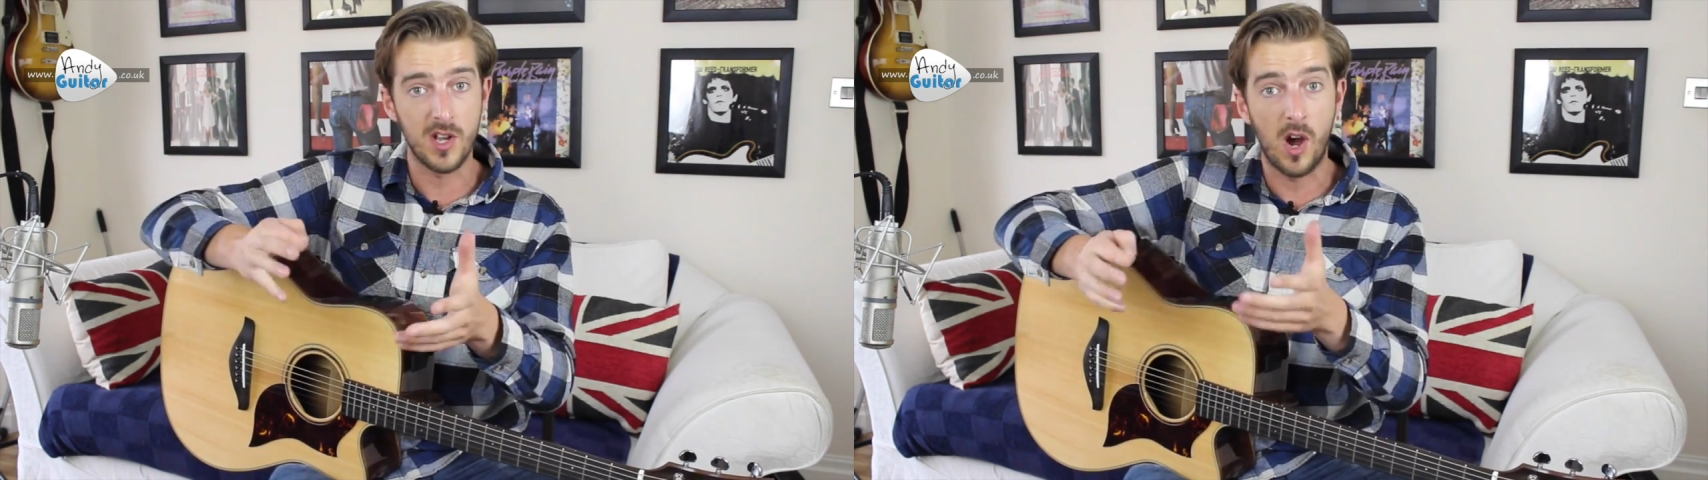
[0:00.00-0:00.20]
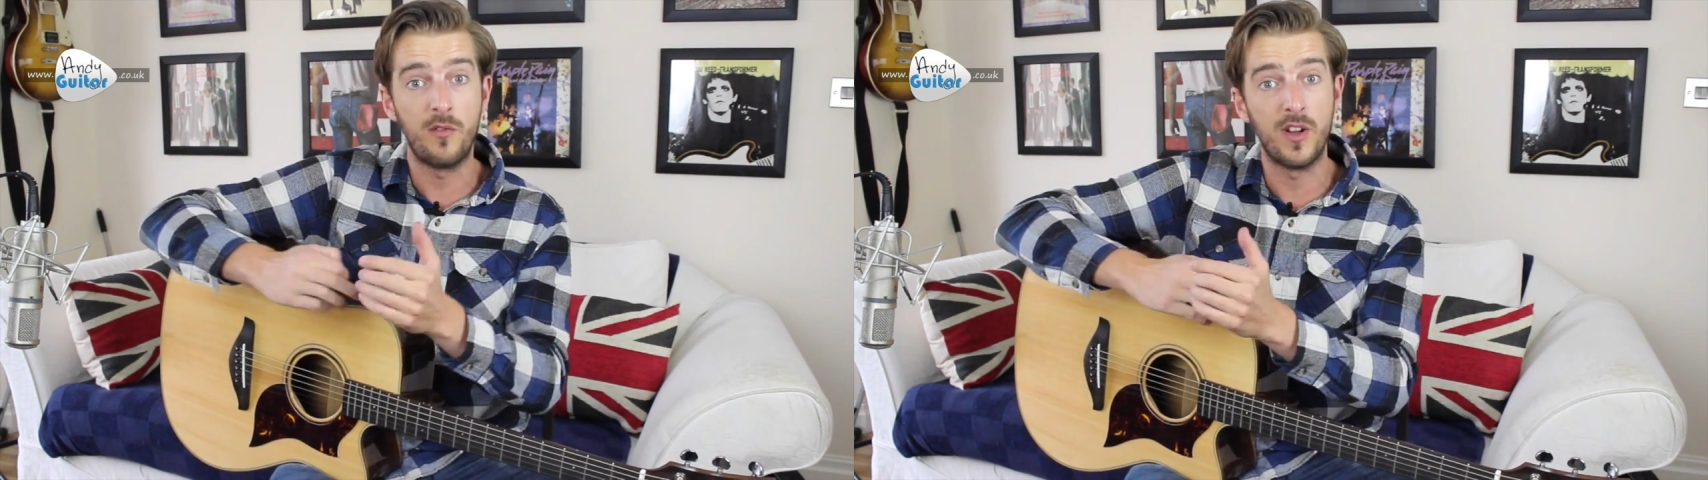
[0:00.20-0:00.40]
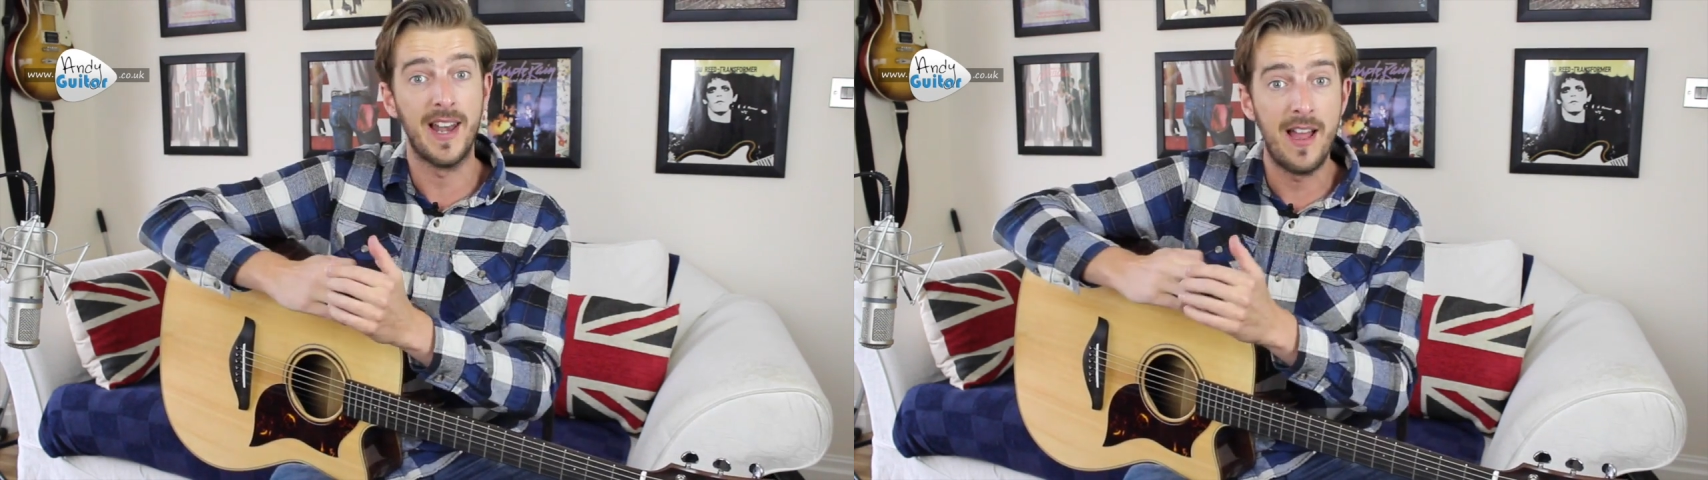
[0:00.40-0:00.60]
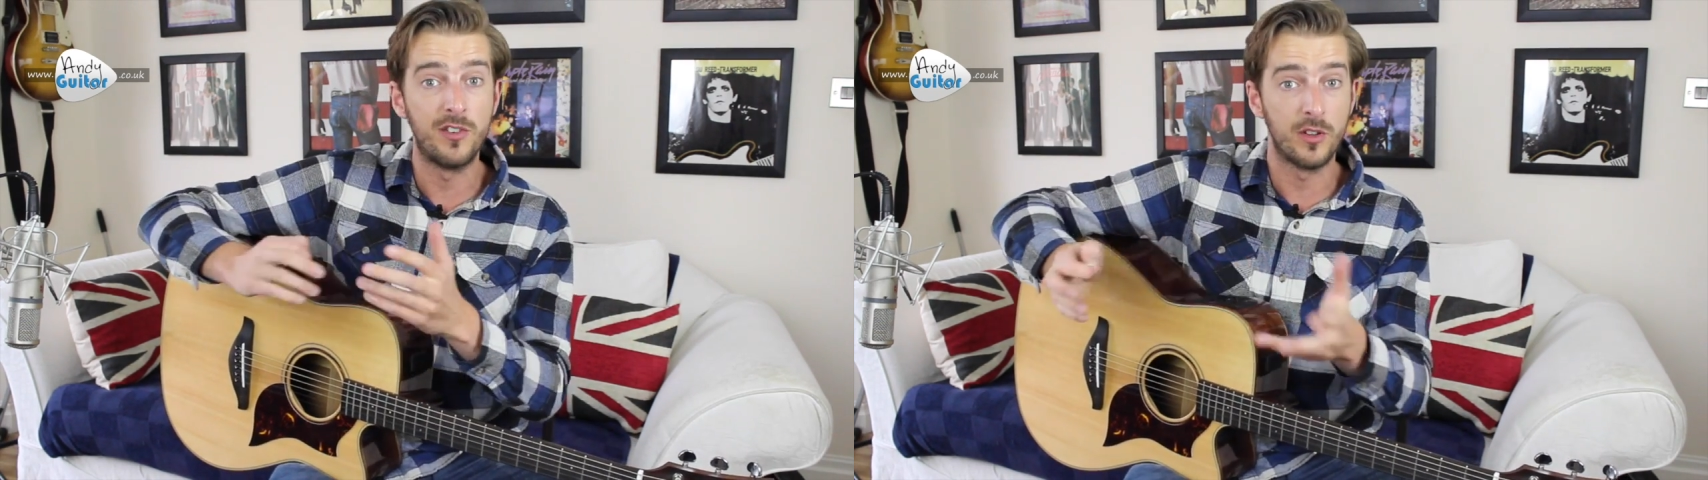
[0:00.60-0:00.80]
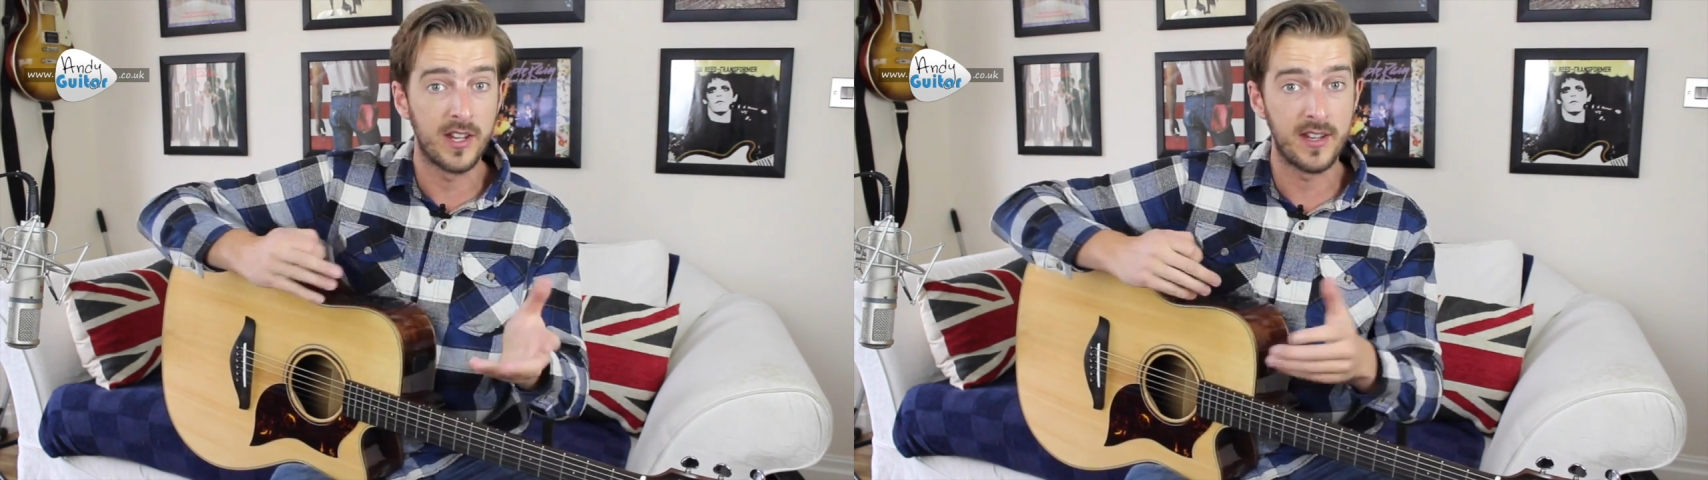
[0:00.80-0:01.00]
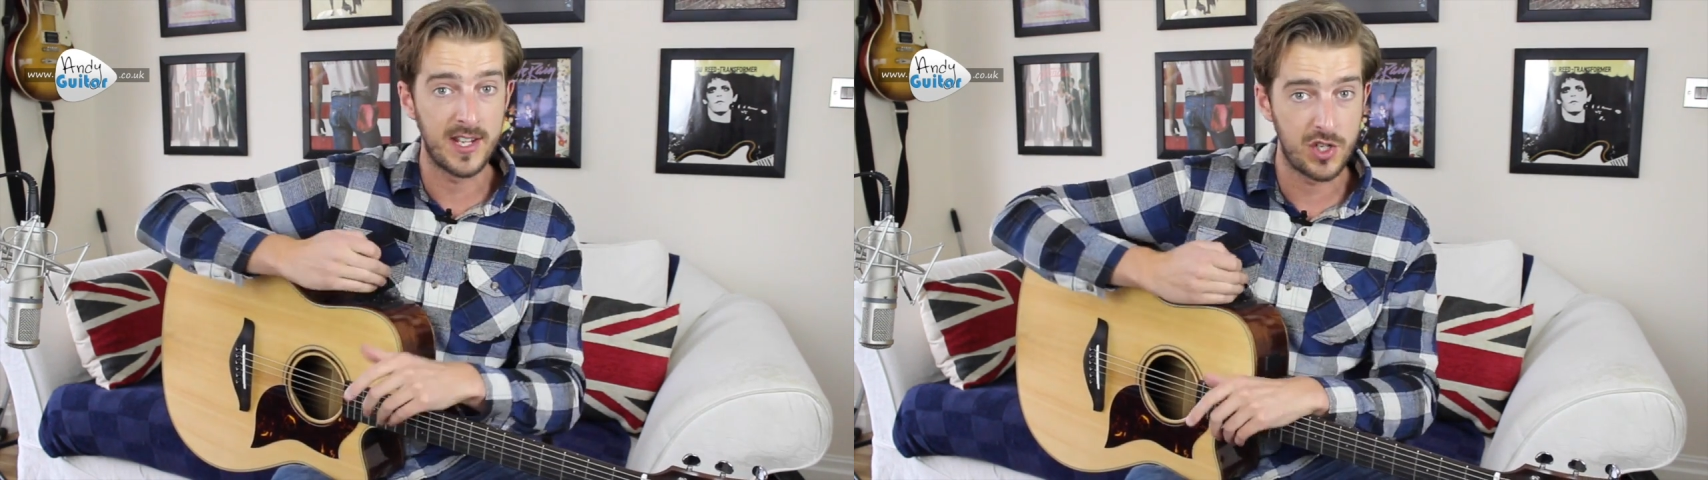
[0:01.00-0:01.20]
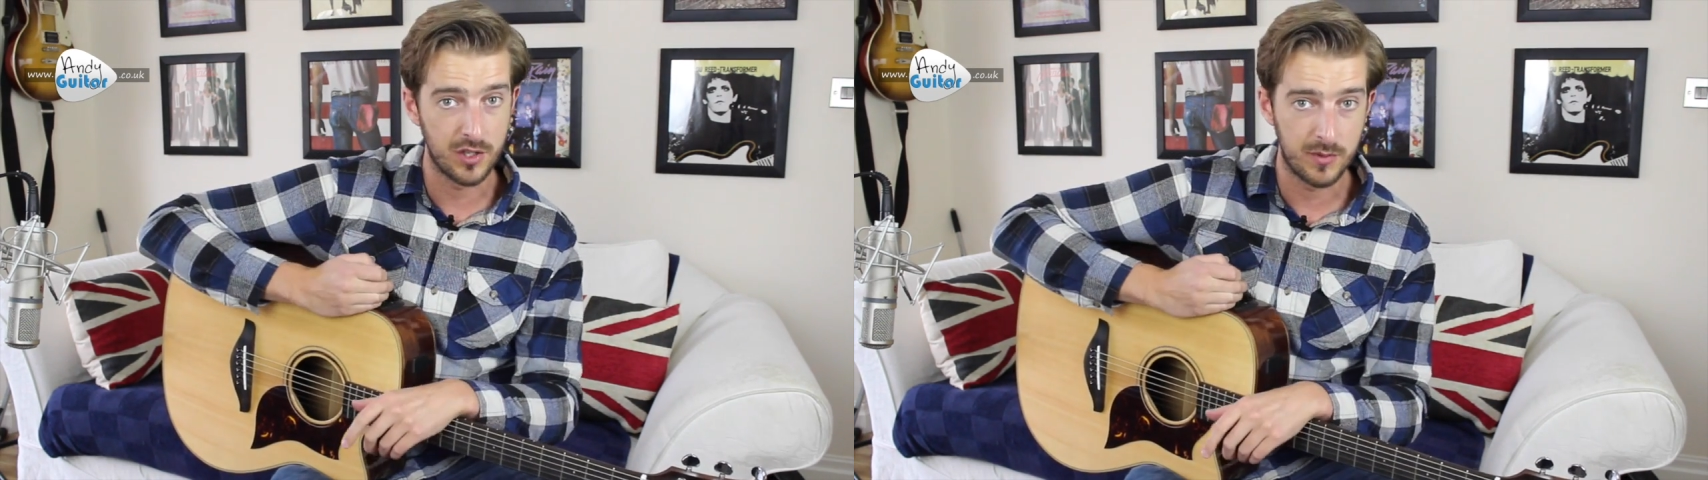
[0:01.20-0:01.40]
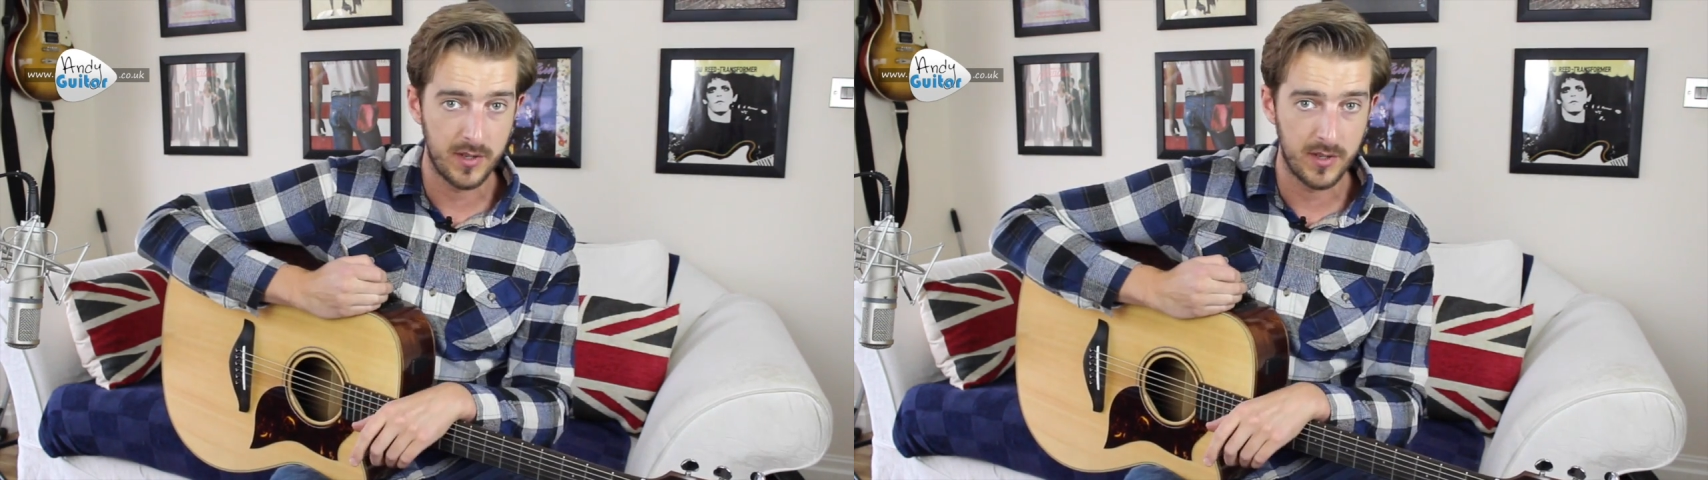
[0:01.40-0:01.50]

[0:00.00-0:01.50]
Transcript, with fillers: of a level that they should